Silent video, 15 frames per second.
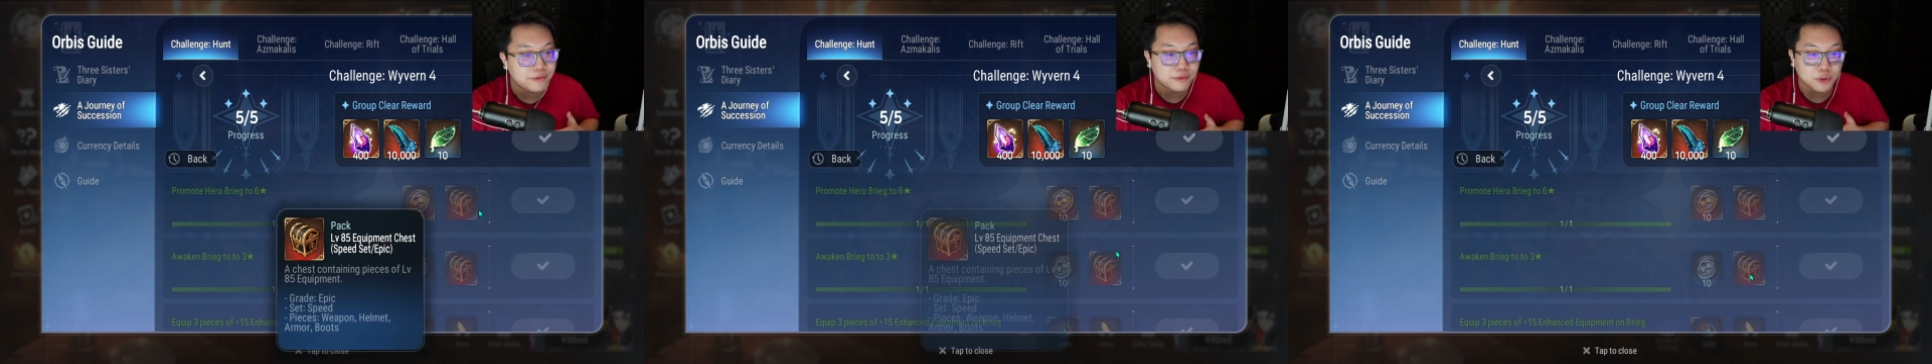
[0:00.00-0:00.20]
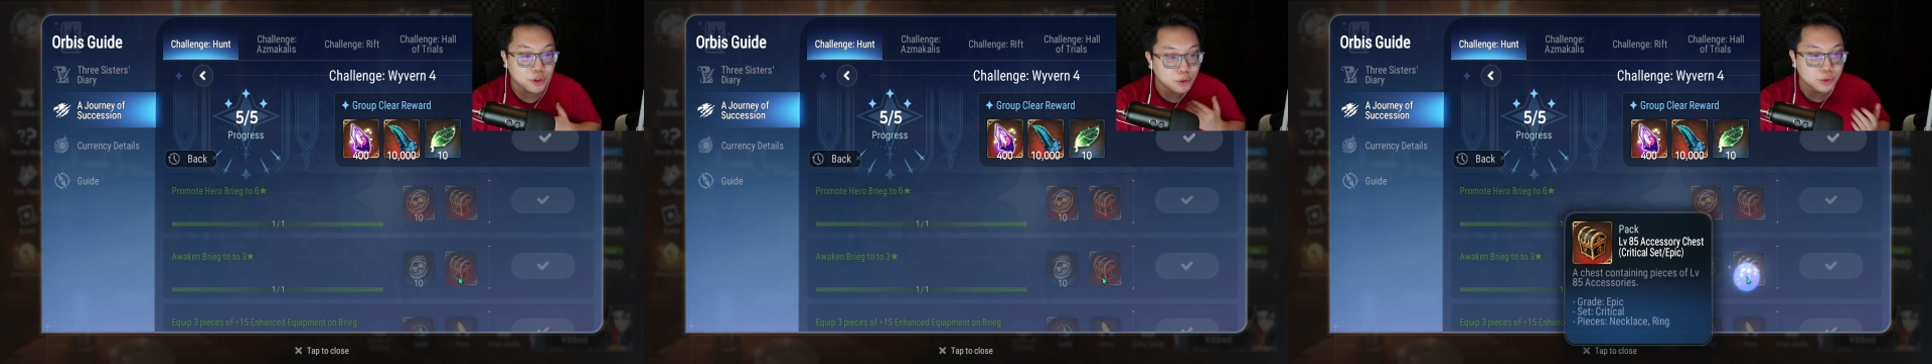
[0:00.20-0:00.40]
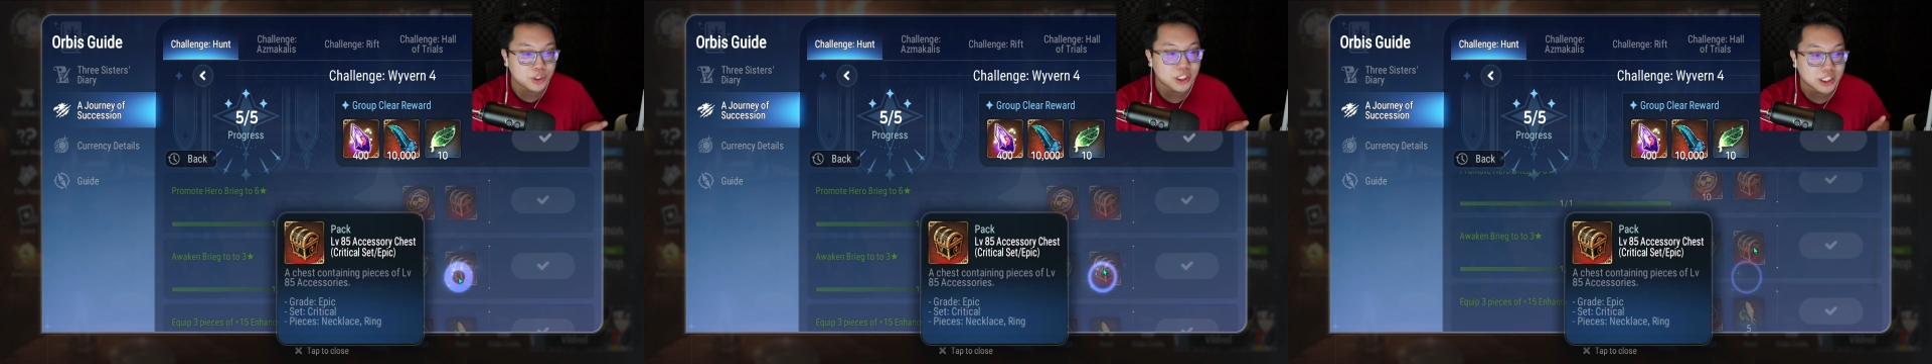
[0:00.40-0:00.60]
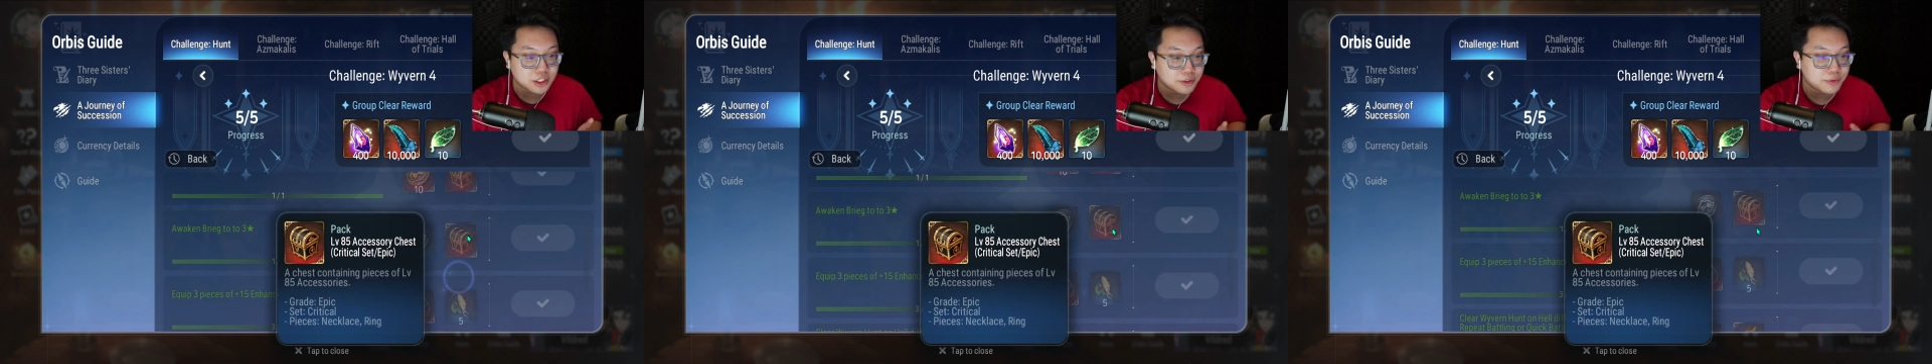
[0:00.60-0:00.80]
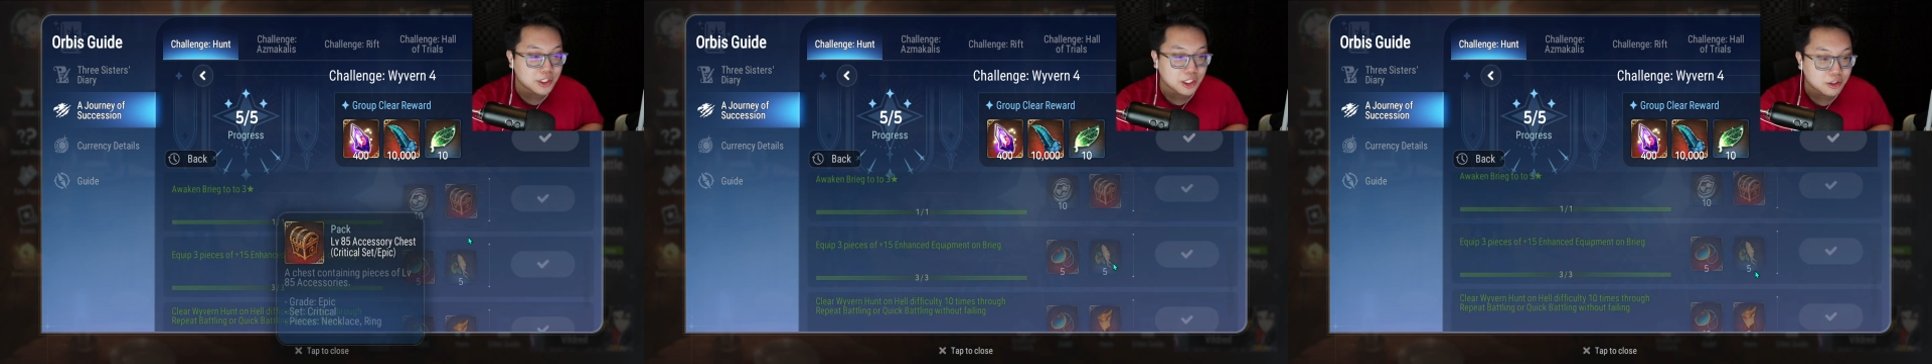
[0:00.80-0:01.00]
new sets
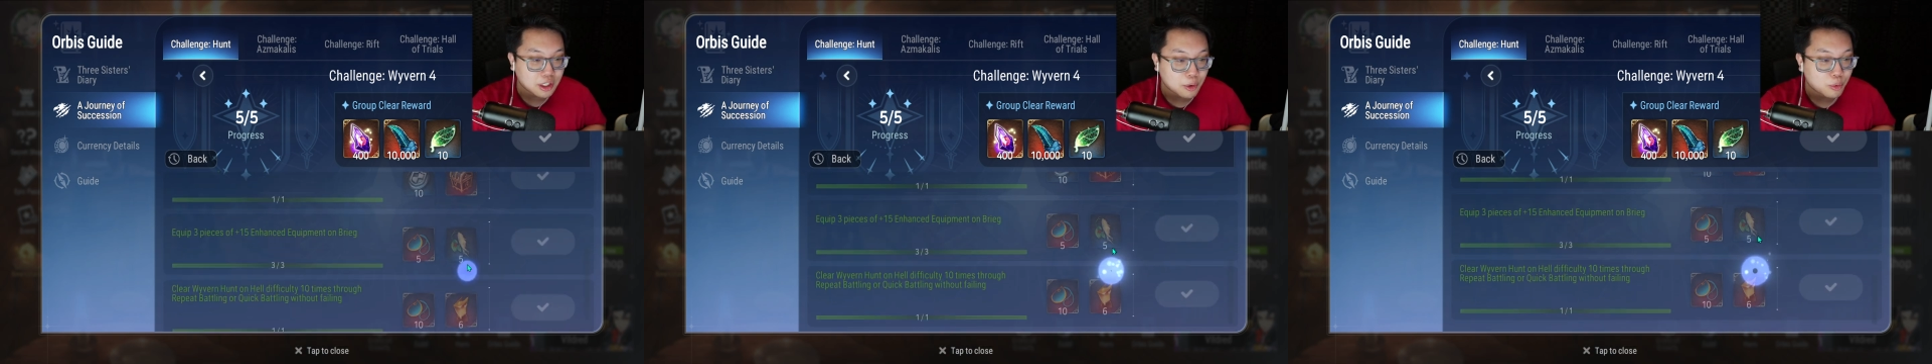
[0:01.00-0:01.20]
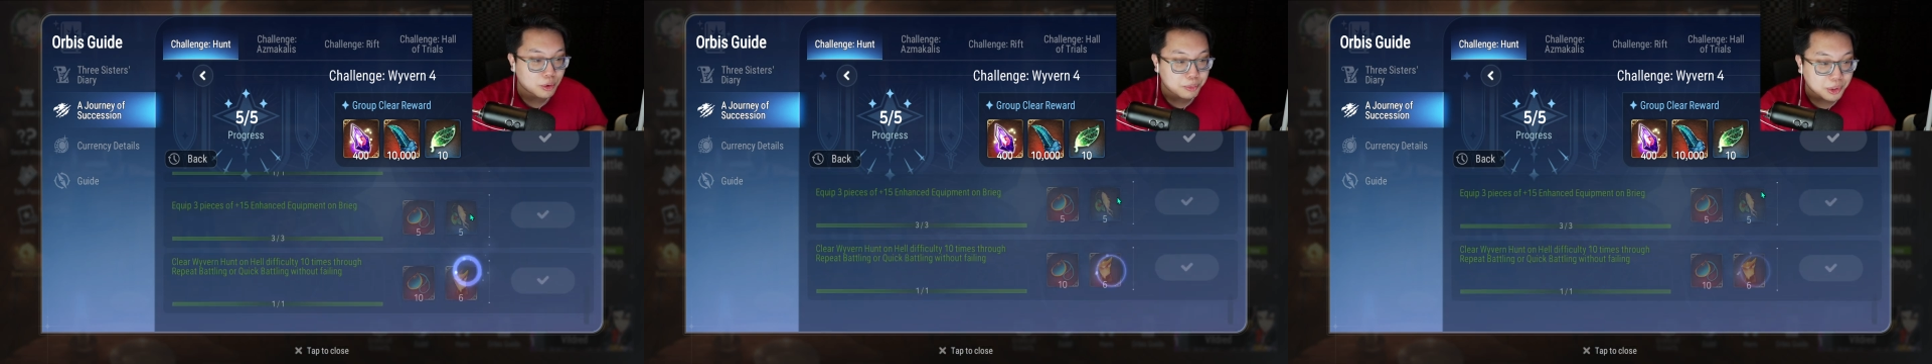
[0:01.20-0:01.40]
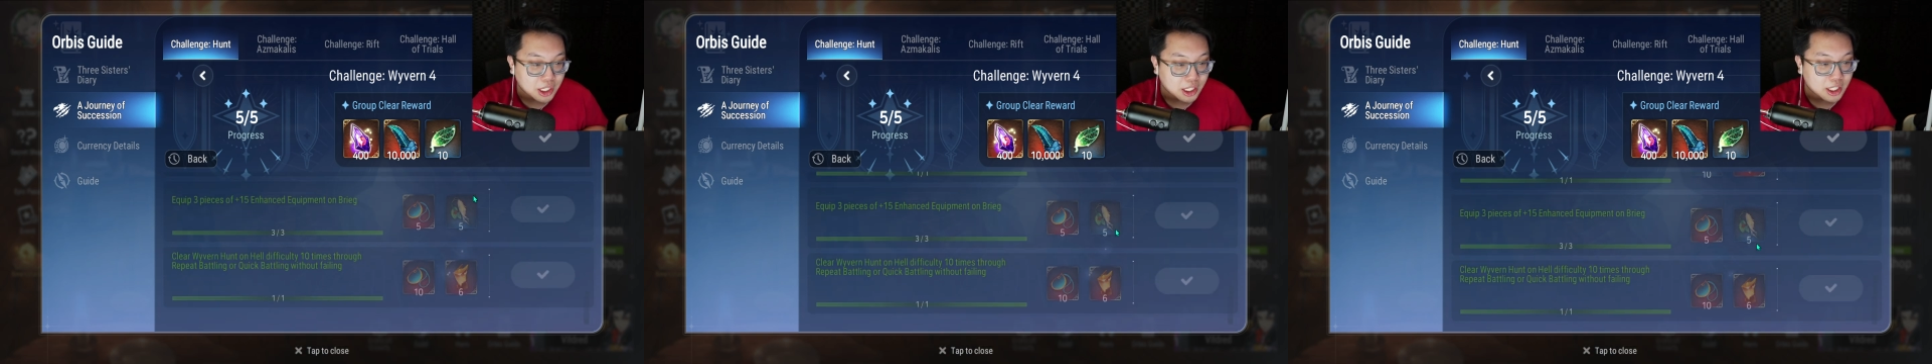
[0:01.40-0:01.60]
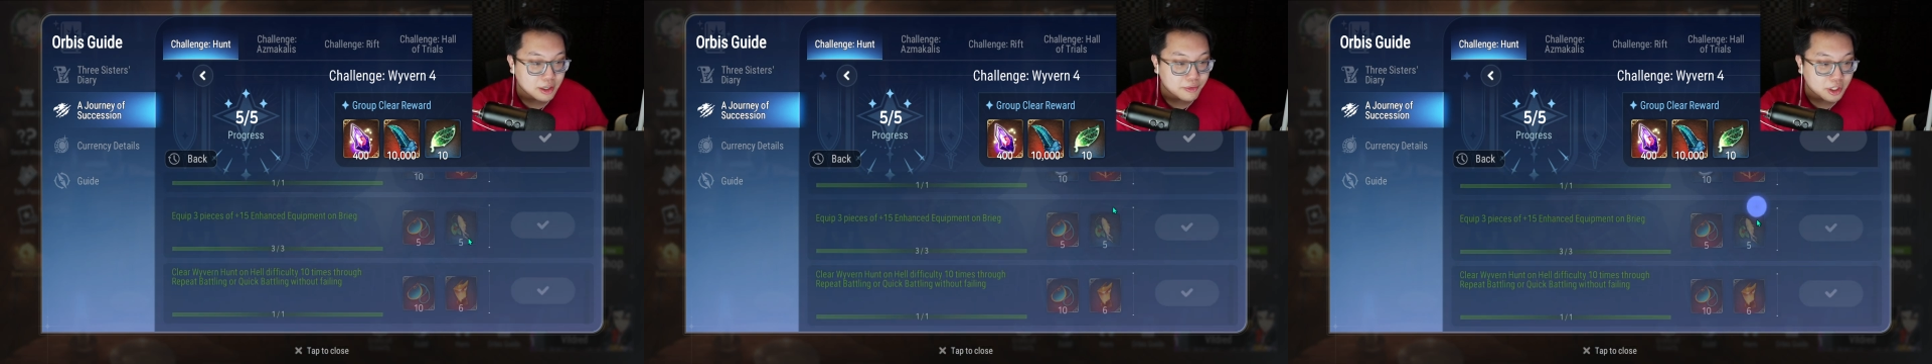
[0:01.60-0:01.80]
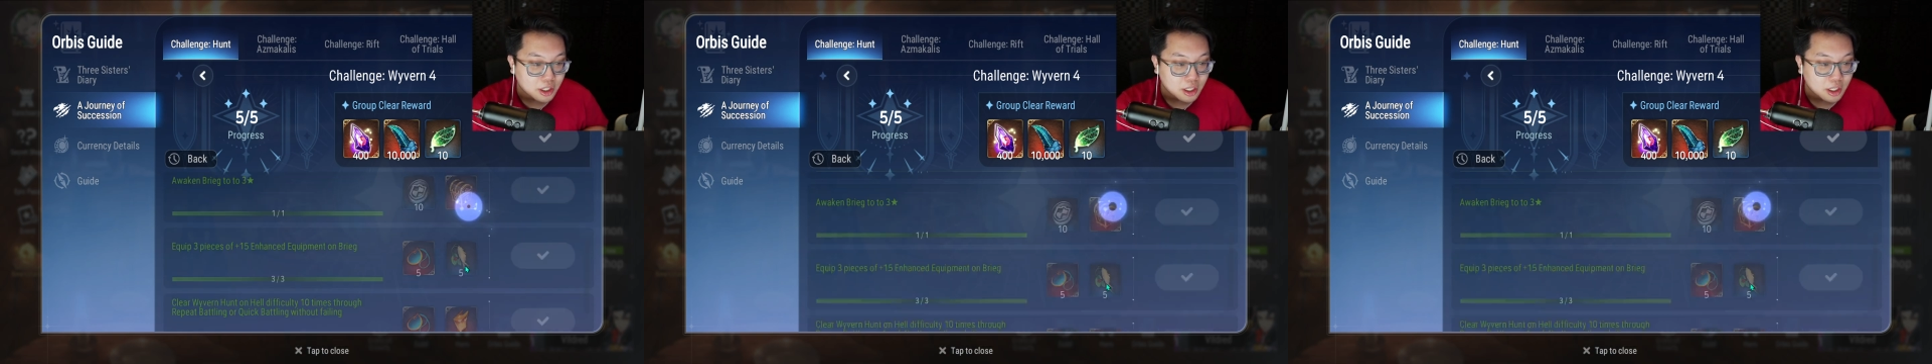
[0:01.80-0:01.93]
of gear that were being given